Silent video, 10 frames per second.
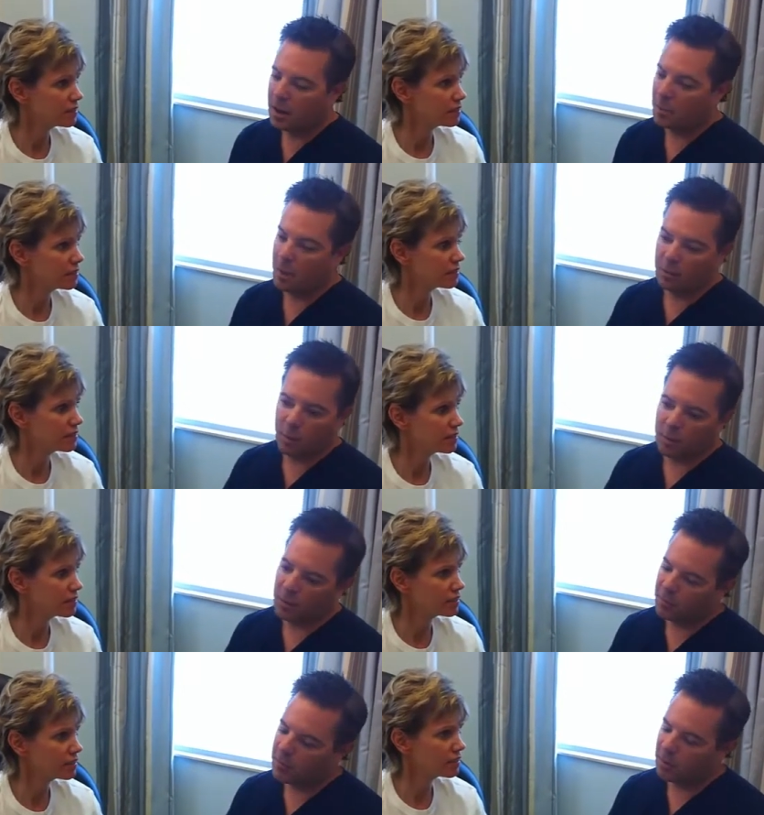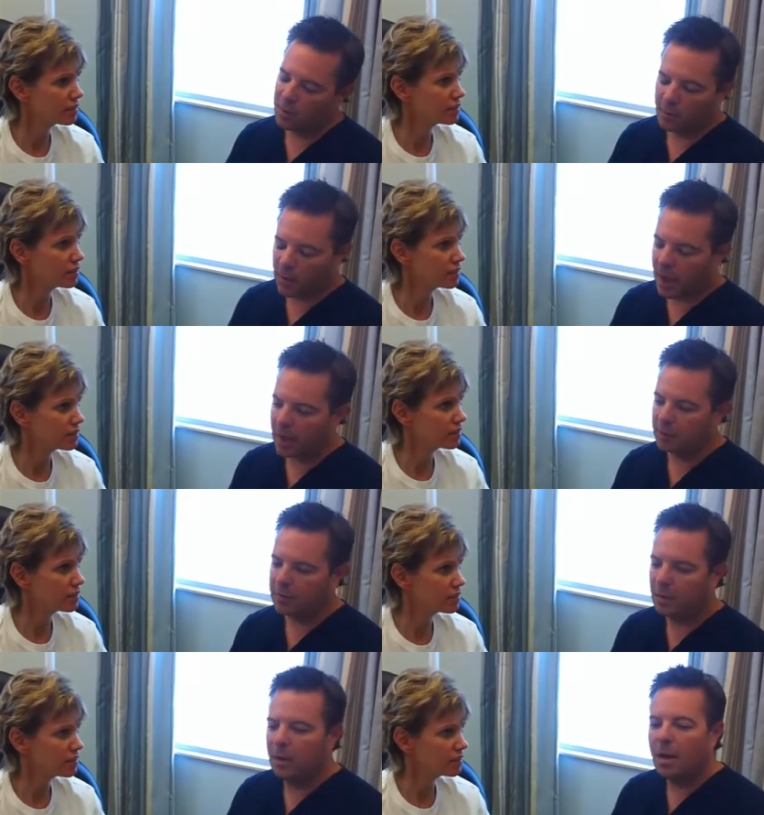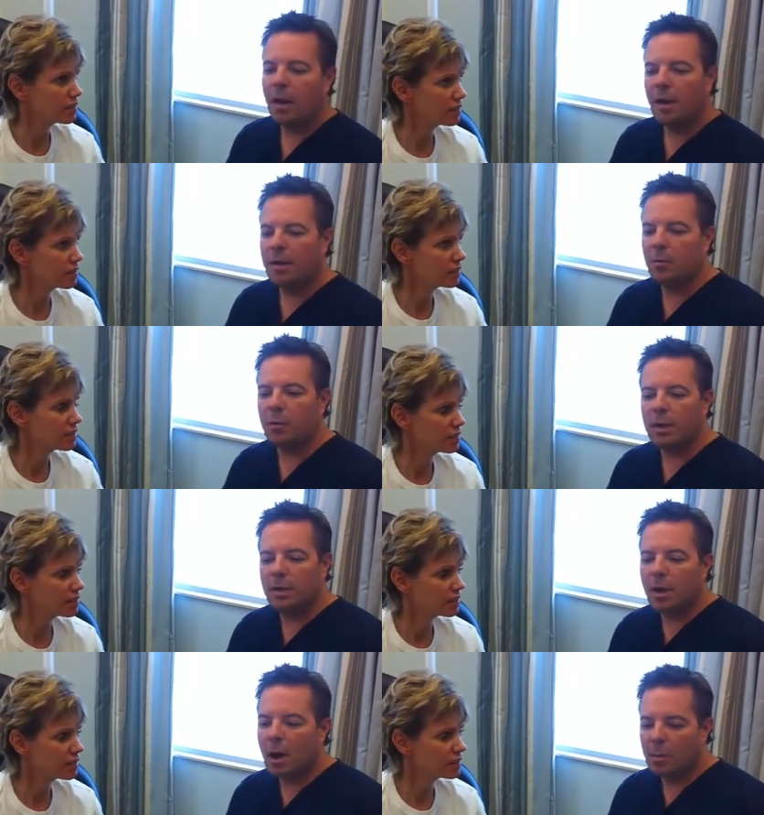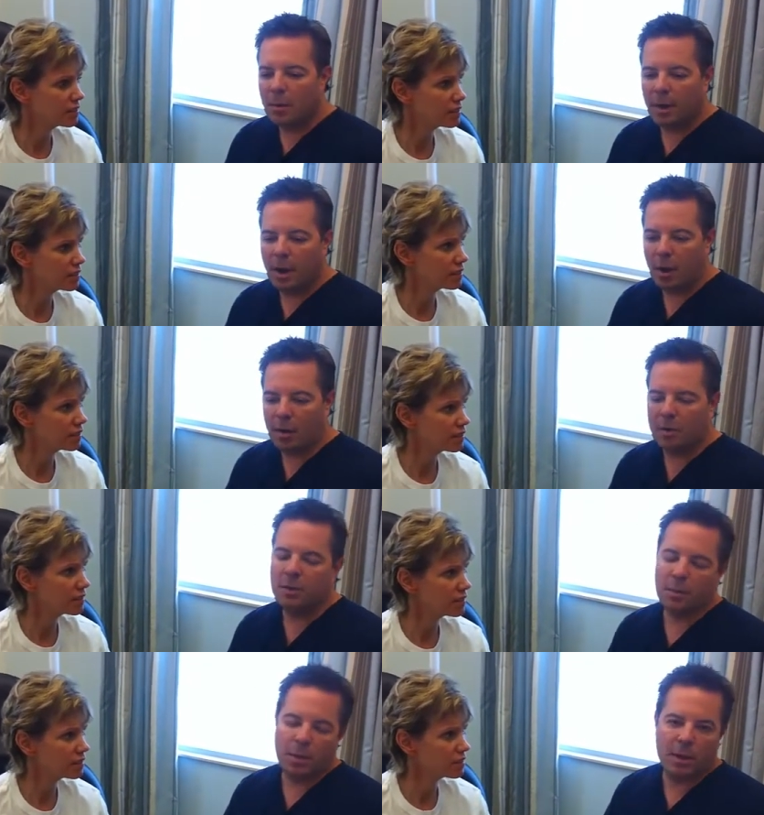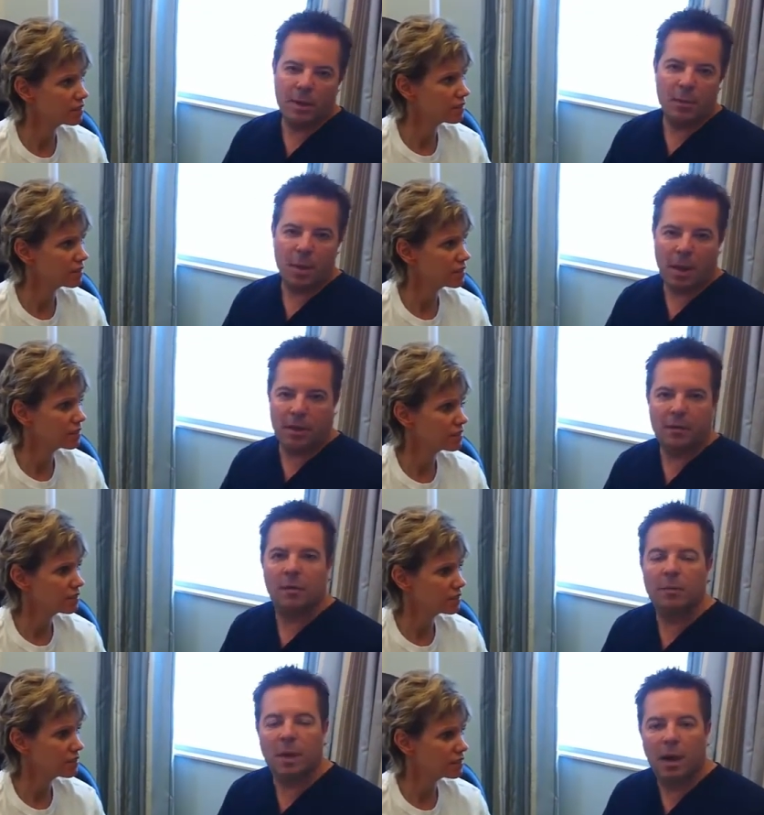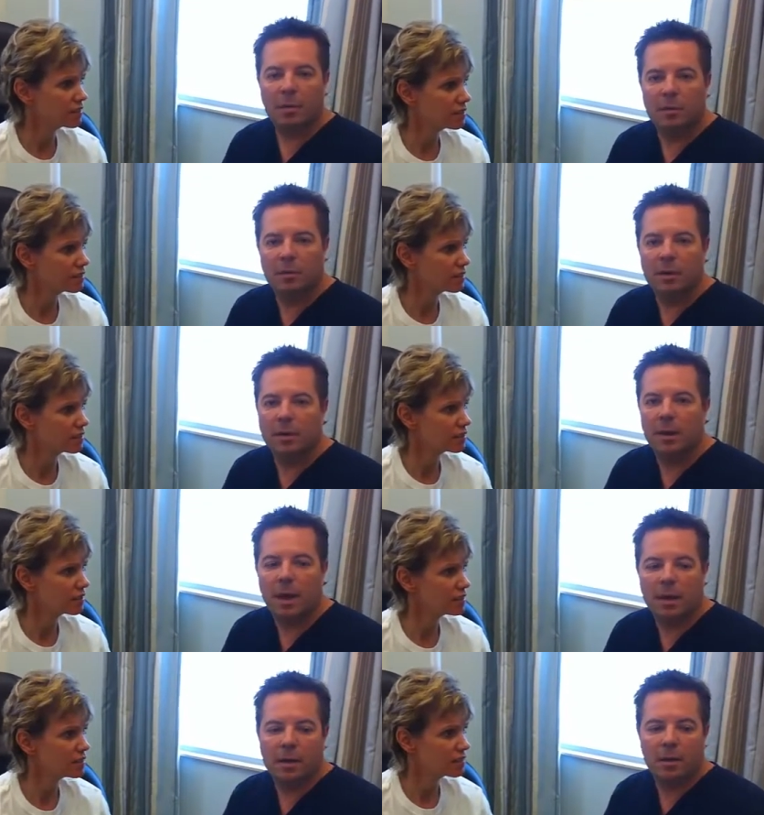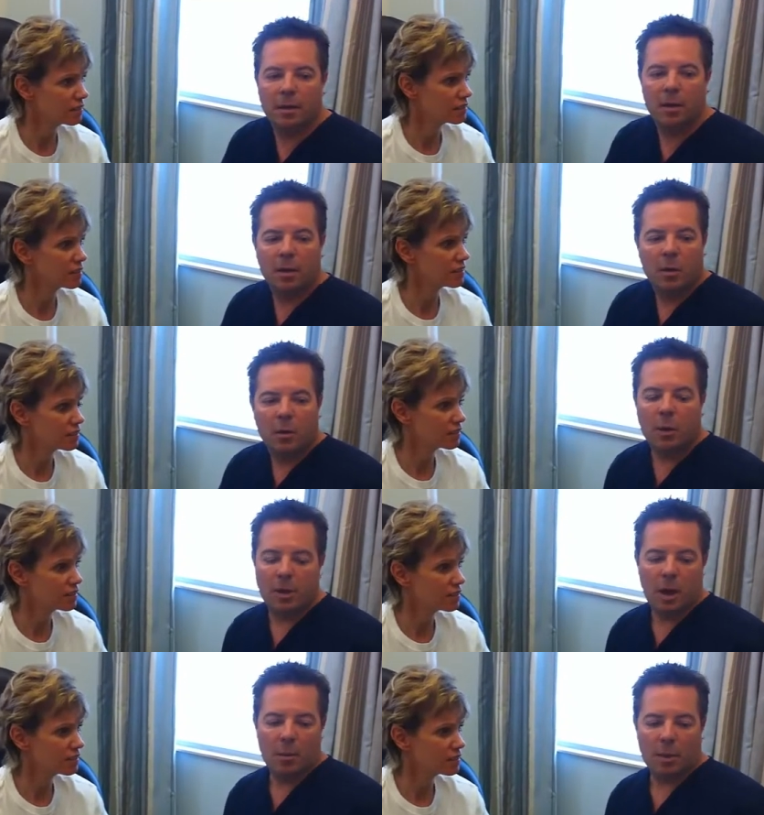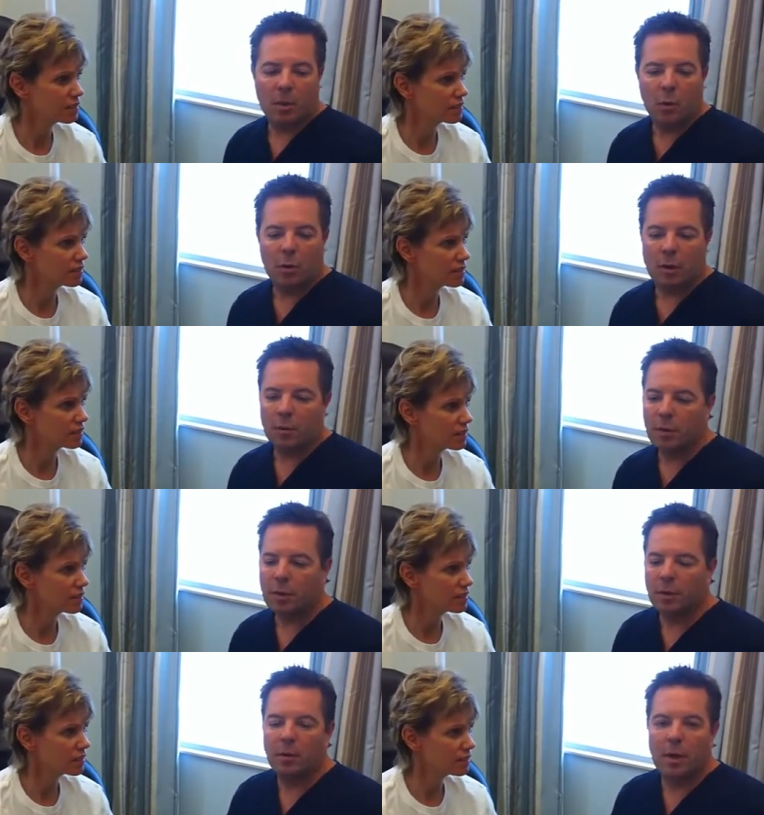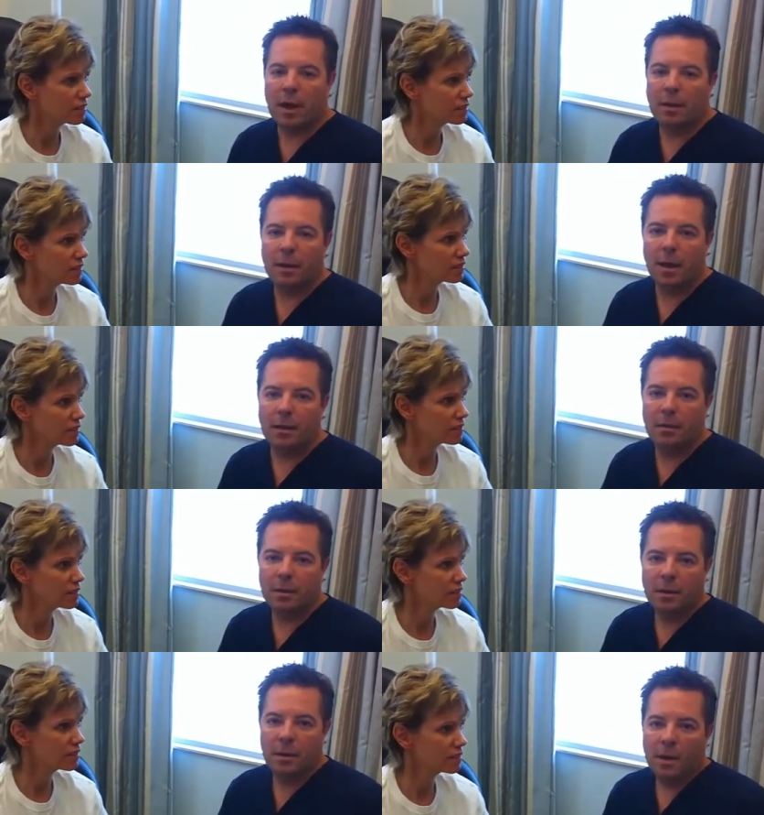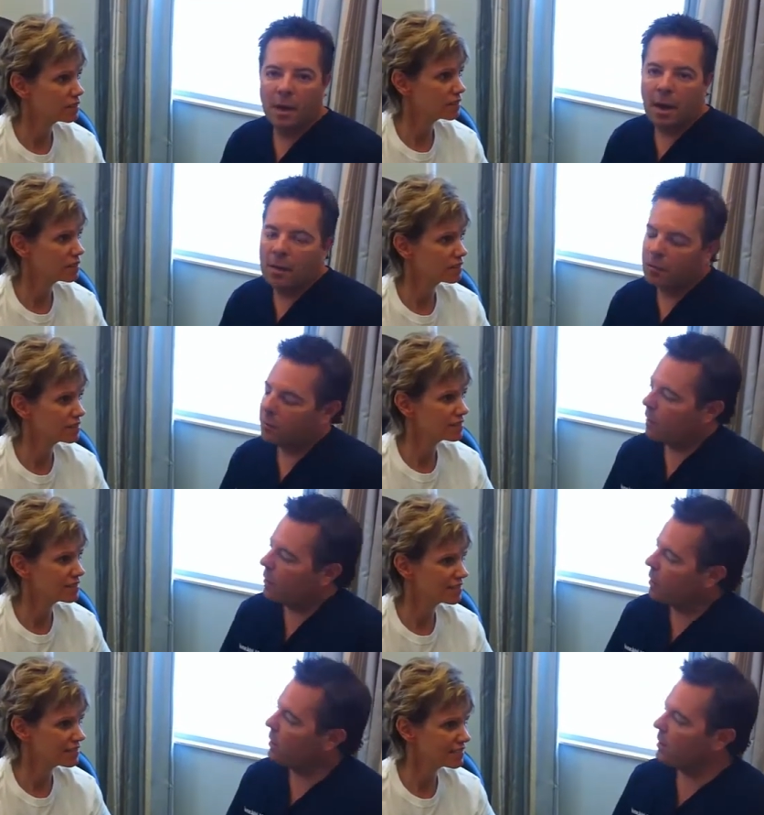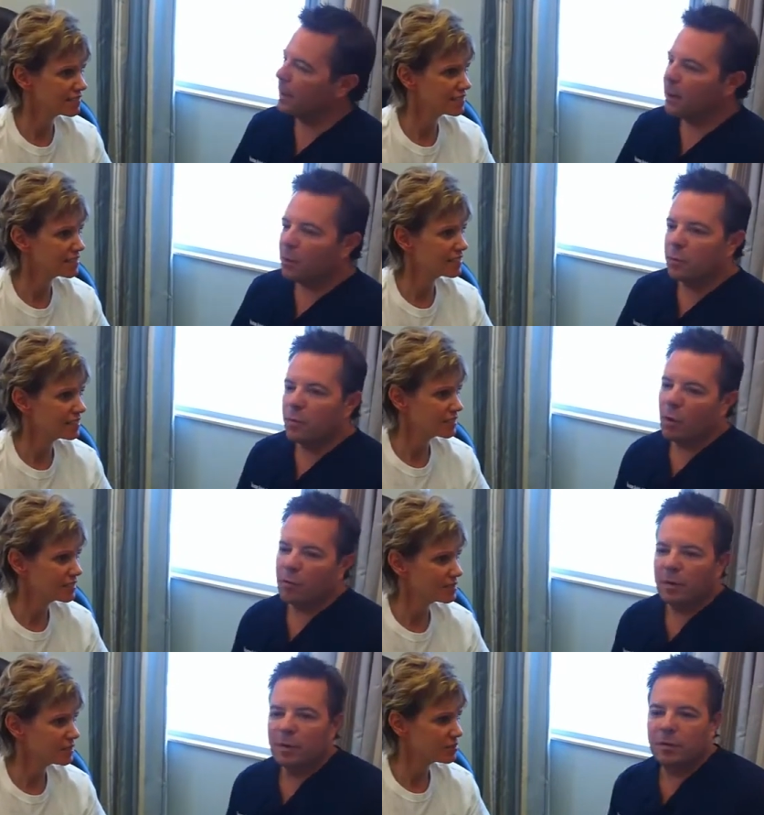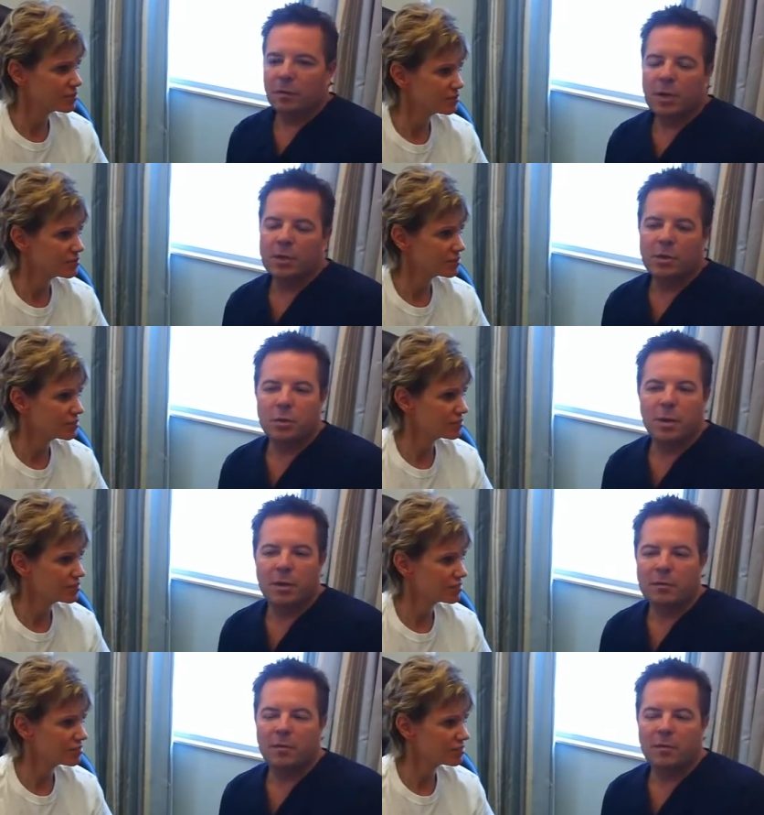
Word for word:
Speaker 1: It makes people very relaxed. And then we numb the area, typically a belly, sometimes the leg. We numb it locally with a little lidocaine. And there's very little nervous tissue in